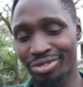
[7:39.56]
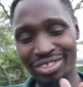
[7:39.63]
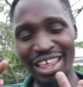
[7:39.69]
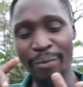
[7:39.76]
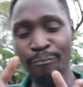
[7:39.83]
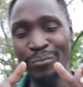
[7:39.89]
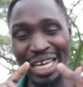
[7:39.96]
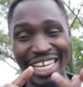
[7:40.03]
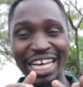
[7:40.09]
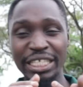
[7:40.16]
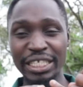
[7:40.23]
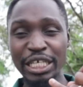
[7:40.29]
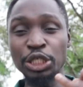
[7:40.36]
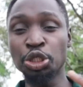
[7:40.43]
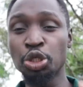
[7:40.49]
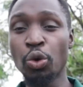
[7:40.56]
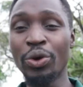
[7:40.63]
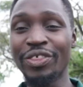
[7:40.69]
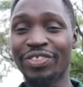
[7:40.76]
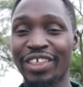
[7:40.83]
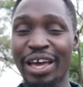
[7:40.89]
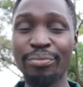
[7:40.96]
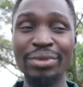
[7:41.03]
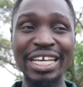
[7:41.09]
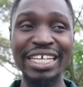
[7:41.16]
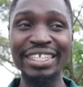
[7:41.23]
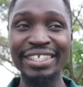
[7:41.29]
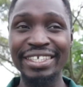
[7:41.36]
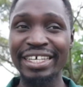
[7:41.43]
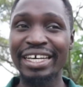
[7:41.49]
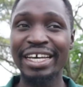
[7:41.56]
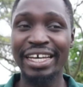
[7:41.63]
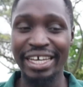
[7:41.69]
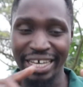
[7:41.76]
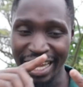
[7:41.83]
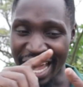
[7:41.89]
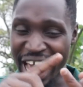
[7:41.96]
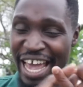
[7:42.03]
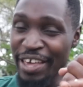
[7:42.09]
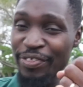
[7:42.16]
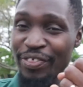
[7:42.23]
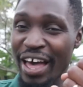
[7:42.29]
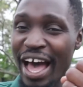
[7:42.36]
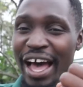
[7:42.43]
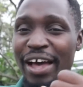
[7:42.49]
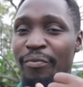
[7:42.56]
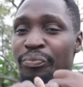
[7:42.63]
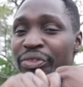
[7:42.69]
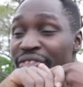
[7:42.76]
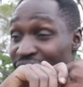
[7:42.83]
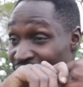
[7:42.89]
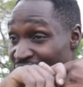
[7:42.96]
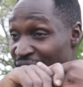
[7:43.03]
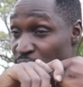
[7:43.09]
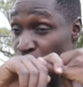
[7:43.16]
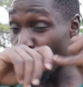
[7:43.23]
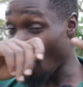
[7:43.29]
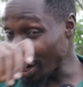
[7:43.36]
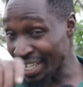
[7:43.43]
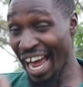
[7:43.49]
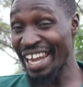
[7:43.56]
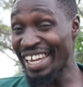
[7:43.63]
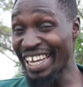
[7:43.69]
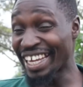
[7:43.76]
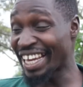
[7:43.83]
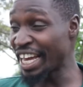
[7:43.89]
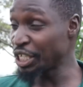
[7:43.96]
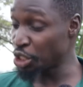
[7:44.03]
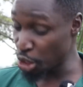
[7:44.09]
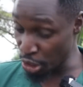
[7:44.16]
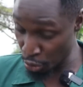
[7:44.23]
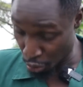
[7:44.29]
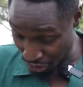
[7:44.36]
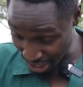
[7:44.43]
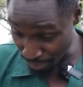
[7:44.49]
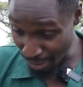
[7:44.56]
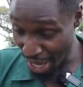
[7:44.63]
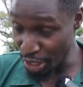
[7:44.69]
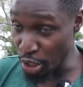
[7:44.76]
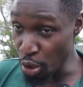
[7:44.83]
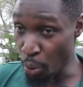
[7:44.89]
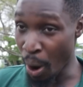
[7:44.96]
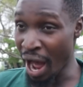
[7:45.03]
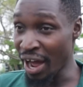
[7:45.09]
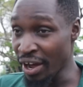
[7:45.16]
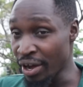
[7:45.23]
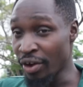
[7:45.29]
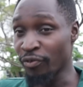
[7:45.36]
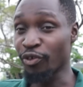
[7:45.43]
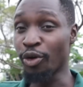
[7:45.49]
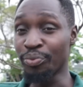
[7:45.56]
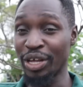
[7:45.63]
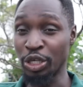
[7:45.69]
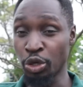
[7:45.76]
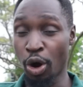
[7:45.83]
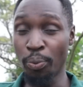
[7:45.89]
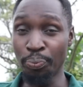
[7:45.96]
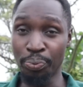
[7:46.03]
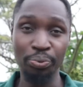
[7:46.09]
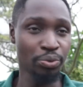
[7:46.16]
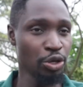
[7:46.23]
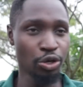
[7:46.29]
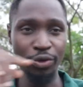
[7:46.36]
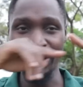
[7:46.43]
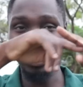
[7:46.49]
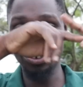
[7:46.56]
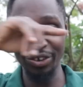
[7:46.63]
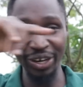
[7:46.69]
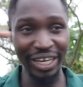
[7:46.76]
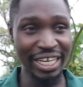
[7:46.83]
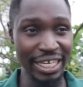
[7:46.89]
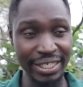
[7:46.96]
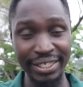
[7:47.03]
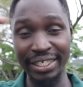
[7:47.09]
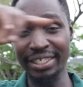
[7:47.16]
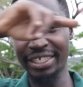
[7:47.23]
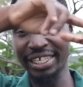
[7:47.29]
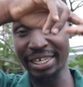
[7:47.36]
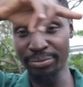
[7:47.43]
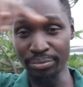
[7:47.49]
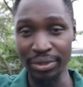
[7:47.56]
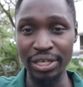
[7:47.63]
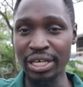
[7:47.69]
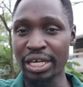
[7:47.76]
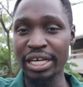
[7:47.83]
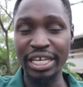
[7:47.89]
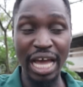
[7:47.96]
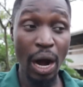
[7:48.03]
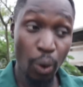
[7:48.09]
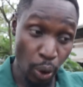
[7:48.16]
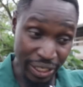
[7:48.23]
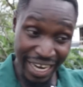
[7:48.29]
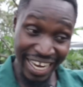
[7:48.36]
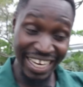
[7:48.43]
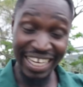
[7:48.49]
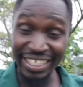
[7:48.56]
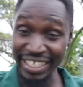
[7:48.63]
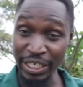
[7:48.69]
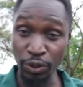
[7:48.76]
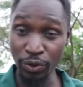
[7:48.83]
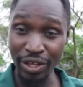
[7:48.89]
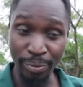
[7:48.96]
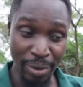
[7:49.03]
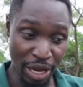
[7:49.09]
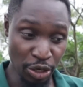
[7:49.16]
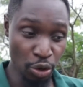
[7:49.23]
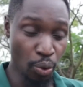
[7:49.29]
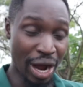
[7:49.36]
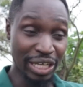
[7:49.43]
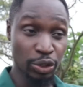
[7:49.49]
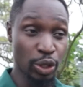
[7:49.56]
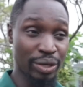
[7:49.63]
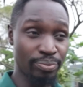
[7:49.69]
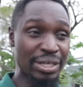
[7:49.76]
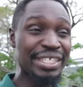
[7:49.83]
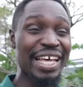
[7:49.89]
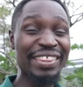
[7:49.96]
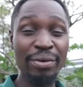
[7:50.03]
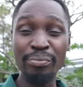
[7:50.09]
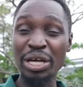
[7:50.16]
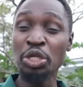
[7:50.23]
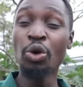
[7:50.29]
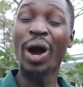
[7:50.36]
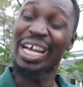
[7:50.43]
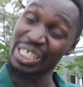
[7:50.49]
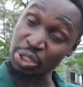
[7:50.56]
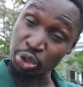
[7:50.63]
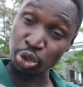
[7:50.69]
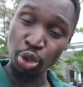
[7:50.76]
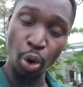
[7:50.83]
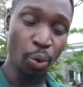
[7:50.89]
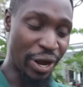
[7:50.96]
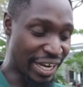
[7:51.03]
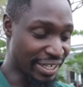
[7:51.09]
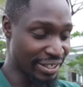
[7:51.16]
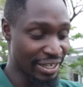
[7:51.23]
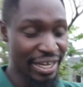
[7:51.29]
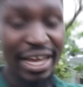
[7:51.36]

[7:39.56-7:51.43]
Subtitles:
the biggest issue with them is either there is water leakage into the manure from the top, you know, the drinking system. Yeah, water leaks into the manure, so it means that the manure is so wet.